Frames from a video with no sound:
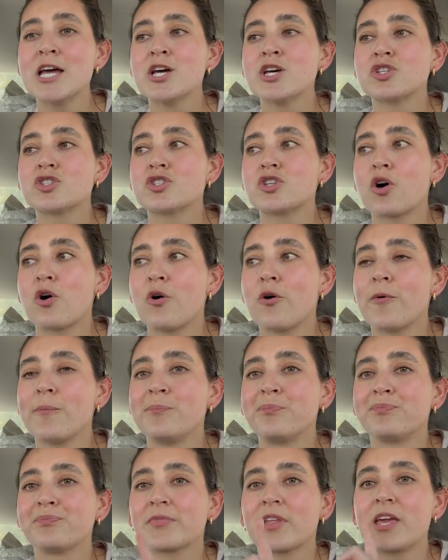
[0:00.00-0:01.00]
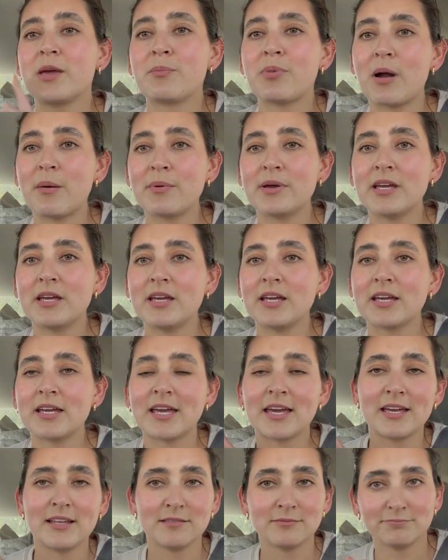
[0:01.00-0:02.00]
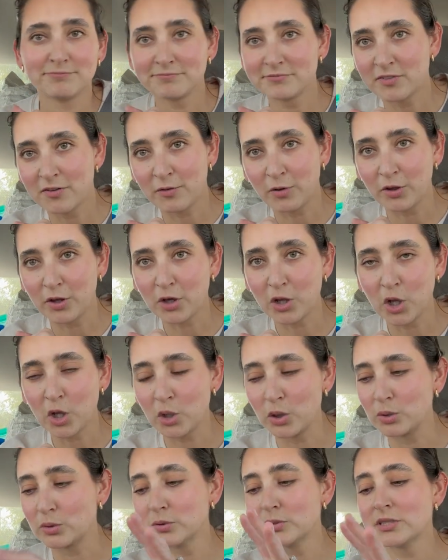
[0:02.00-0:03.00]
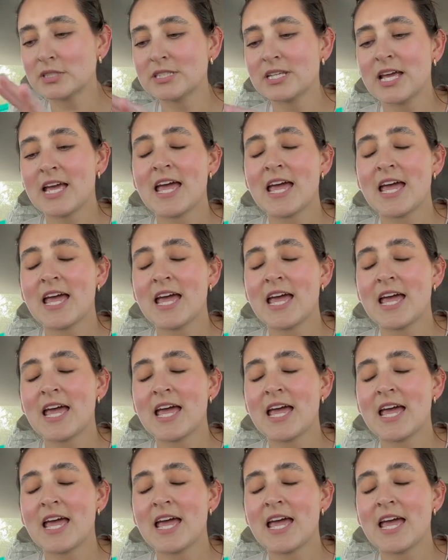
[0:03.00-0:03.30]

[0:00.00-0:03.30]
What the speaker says: so he probably can fold the clothes